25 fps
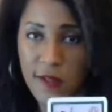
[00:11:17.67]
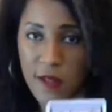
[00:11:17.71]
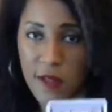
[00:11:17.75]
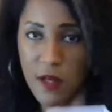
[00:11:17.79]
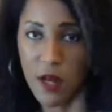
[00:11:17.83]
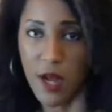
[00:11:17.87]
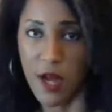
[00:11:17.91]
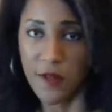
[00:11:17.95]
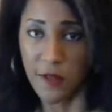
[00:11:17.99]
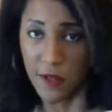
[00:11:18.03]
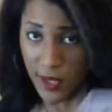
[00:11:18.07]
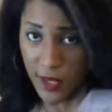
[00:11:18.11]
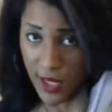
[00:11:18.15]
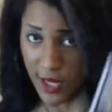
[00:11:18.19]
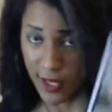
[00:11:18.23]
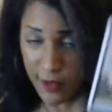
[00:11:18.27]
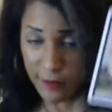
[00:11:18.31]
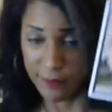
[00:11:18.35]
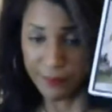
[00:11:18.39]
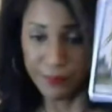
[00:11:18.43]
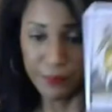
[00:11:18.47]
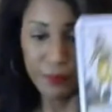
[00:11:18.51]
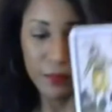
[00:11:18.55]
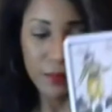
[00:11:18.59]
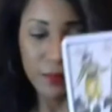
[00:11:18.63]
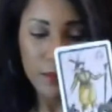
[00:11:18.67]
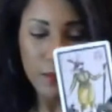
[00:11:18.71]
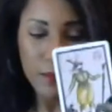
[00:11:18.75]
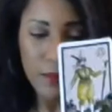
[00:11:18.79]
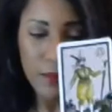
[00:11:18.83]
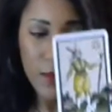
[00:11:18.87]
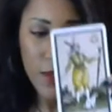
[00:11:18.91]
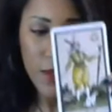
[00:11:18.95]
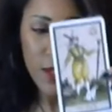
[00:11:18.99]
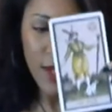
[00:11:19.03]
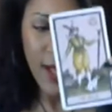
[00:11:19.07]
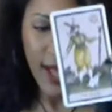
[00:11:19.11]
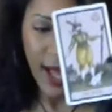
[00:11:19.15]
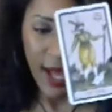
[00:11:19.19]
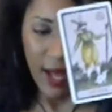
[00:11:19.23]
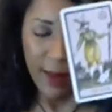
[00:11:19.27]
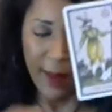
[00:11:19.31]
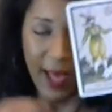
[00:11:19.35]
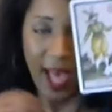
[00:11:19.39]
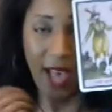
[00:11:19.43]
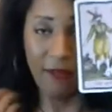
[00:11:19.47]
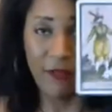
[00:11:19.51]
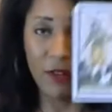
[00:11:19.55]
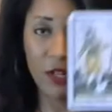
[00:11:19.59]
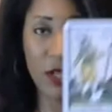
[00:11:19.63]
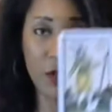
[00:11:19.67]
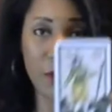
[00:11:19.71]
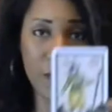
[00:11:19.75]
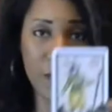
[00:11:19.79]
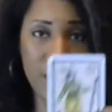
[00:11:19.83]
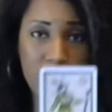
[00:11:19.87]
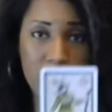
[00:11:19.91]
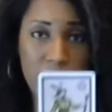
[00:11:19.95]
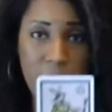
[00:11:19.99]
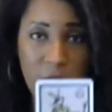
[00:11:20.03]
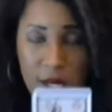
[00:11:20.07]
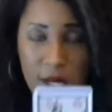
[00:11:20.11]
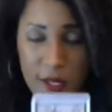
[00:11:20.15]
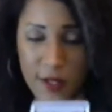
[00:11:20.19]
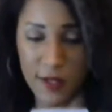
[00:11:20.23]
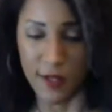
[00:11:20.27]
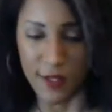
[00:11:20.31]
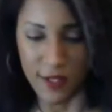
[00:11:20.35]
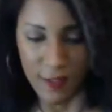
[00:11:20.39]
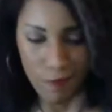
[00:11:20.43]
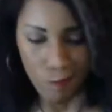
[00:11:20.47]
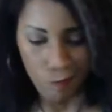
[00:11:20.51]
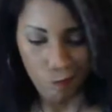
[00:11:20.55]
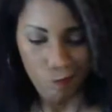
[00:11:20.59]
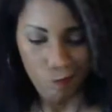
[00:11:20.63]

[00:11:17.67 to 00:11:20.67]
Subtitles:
We're constantly having new experiences.